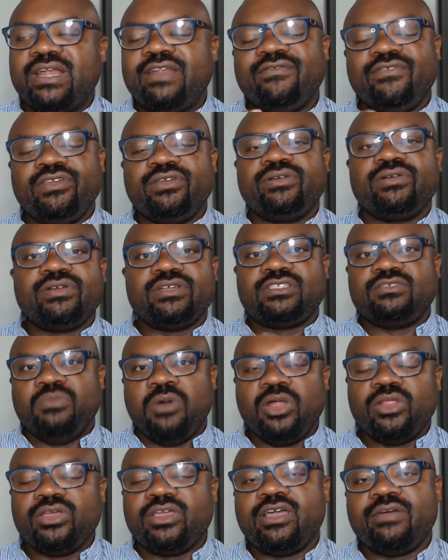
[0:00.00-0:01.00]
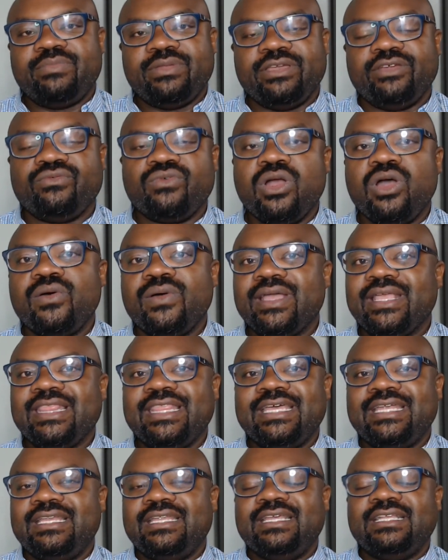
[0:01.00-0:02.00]
If you're a smaller company growing,
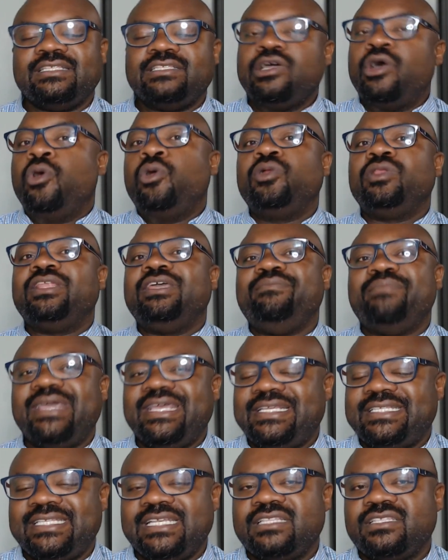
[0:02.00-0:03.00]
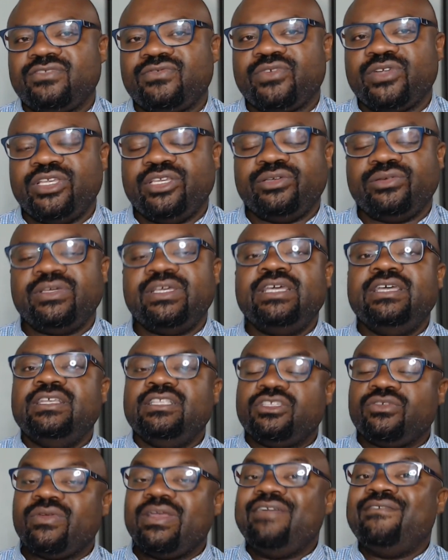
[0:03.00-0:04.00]
then it totally makes sense for you
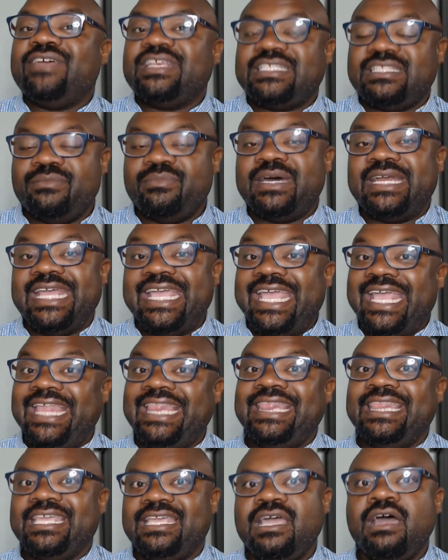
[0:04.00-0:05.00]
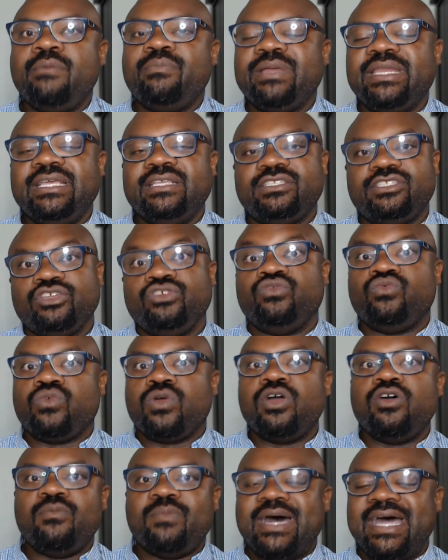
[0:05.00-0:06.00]
to reinvest the money in the company to
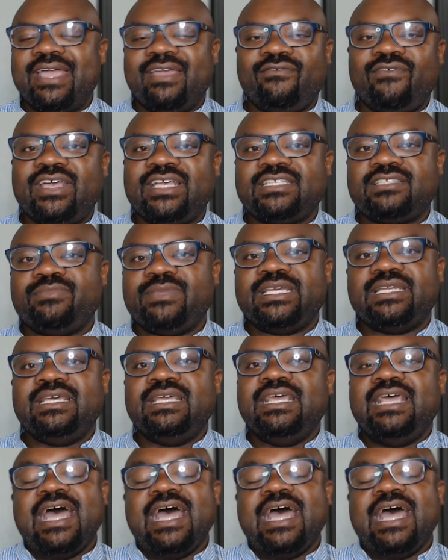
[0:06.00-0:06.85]
grow my investment.